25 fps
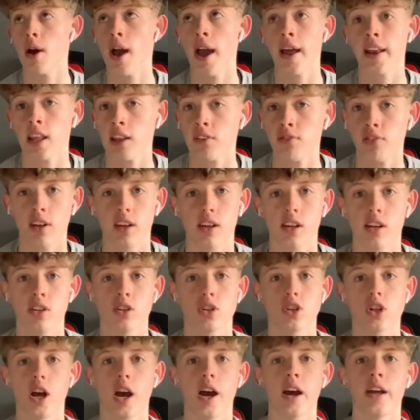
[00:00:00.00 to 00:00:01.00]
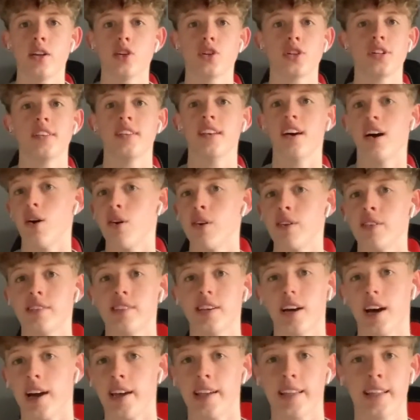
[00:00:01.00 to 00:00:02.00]
anything can change in 9
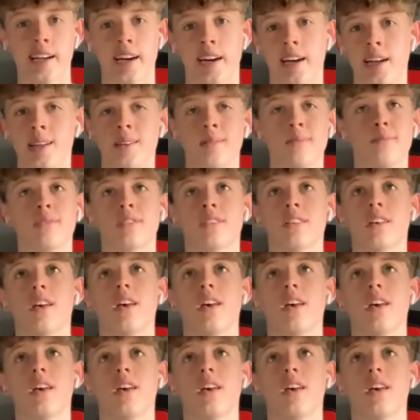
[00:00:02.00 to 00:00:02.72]
to 8 games,